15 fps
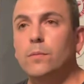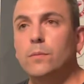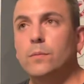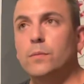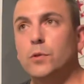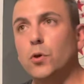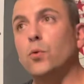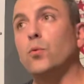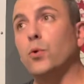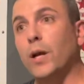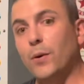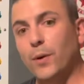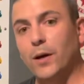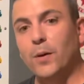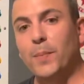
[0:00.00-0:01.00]
So would I
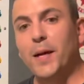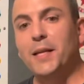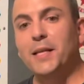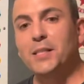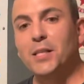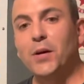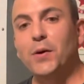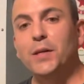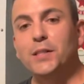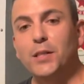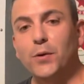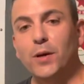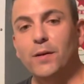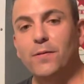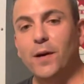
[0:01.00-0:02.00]
recommend it? Sorry,
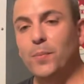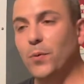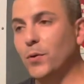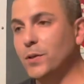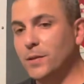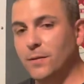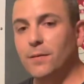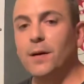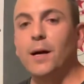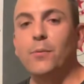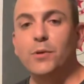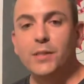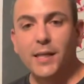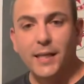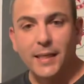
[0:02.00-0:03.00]
0 to 5 points. I
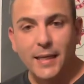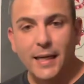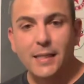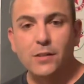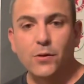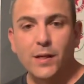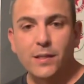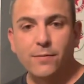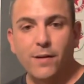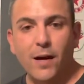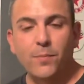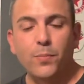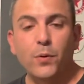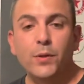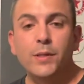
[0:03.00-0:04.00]
would say yes, so that's
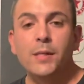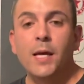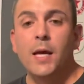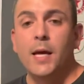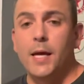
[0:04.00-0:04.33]
5 points.